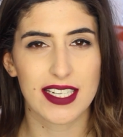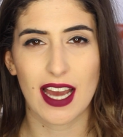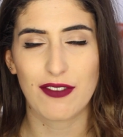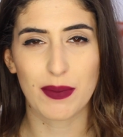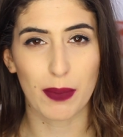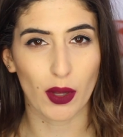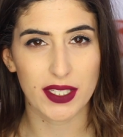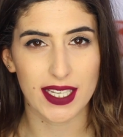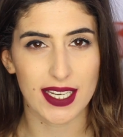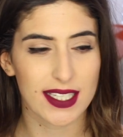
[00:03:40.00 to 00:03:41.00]
didn't have to
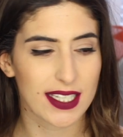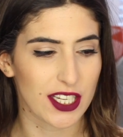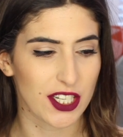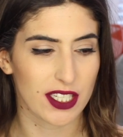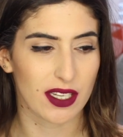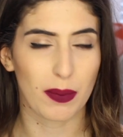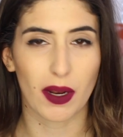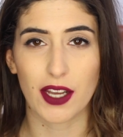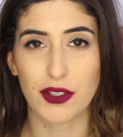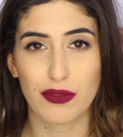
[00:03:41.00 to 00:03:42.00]
blot it. It just
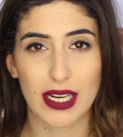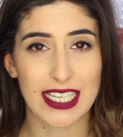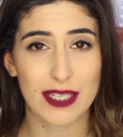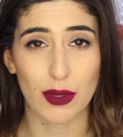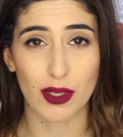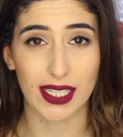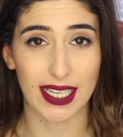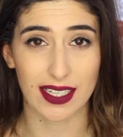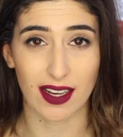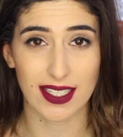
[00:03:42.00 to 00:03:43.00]
applied really smoothly
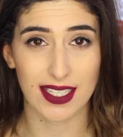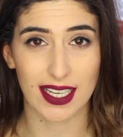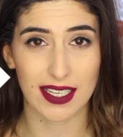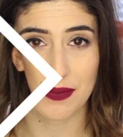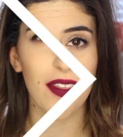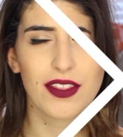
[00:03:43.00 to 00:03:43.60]
and nicely.